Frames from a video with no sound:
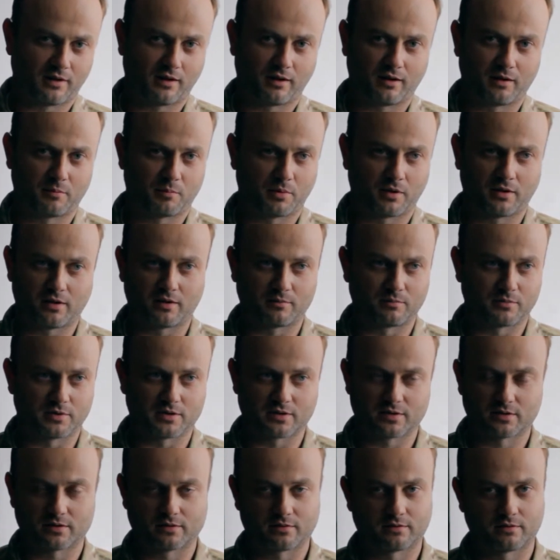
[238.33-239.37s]
shot
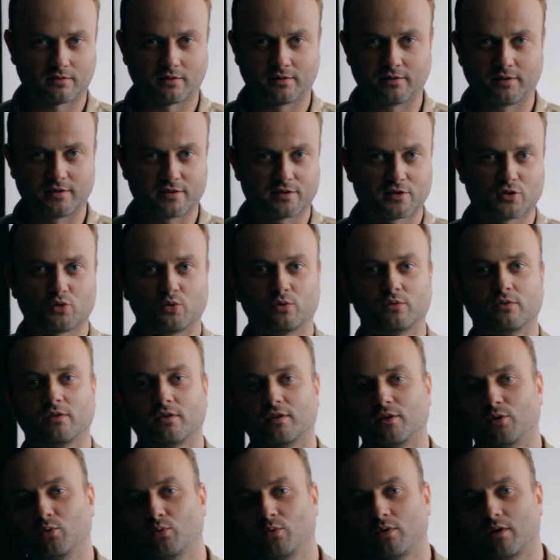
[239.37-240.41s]
us from the
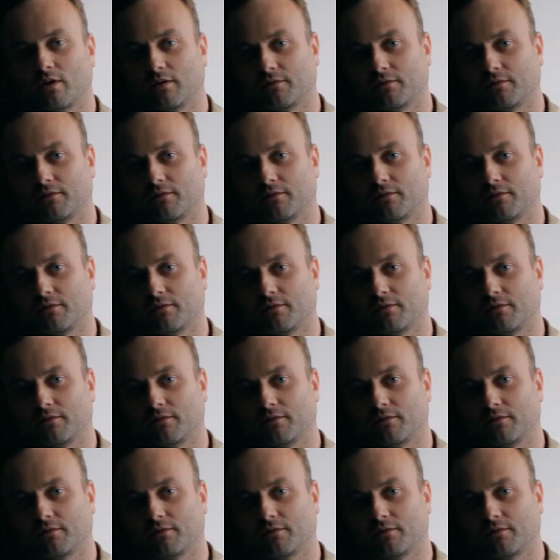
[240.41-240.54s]
sewer